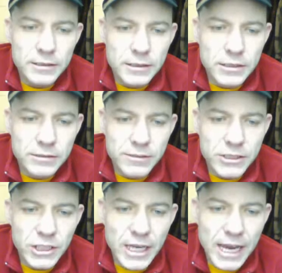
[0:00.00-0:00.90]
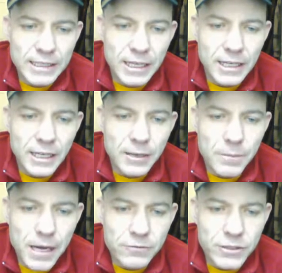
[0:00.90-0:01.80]
This is Rich again,
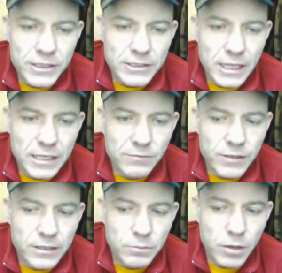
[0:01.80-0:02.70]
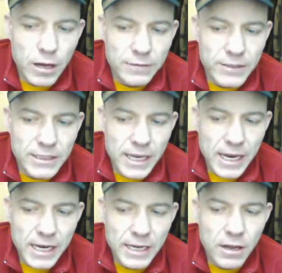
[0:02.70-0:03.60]
back for your second video blog of the
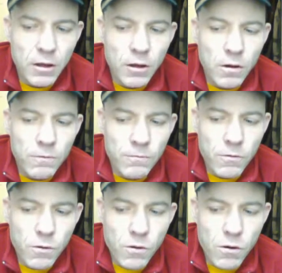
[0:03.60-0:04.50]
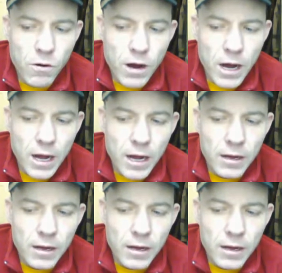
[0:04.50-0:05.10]
day for